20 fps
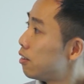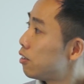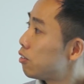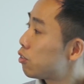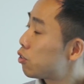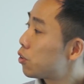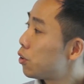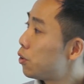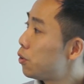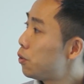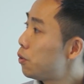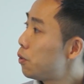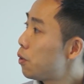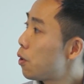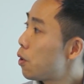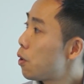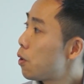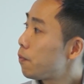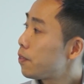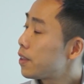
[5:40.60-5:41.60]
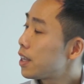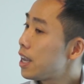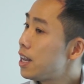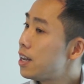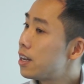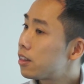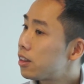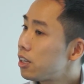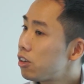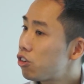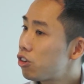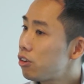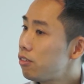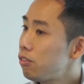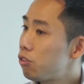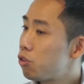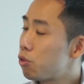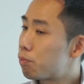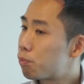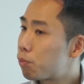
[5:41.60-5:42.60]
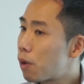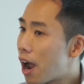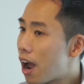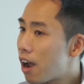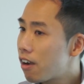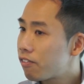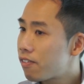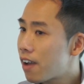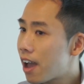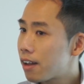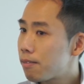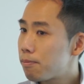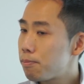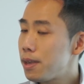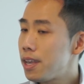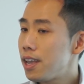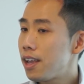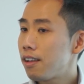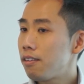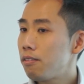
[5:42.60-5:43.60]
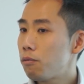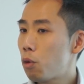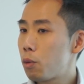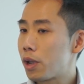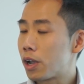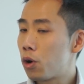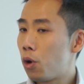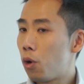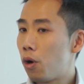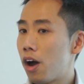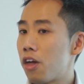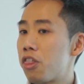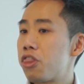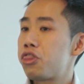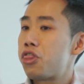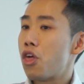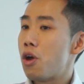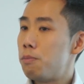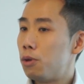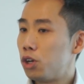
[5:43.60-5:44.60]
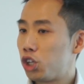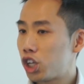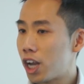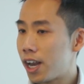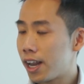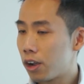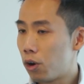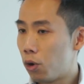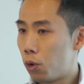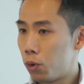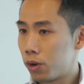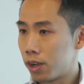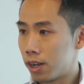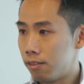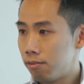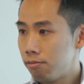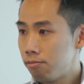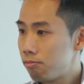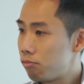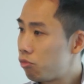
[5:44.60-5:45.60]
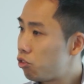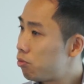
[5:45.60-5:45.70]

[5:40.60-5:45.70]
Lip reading: So in addition to brown fat being what we call a thermogenic organ,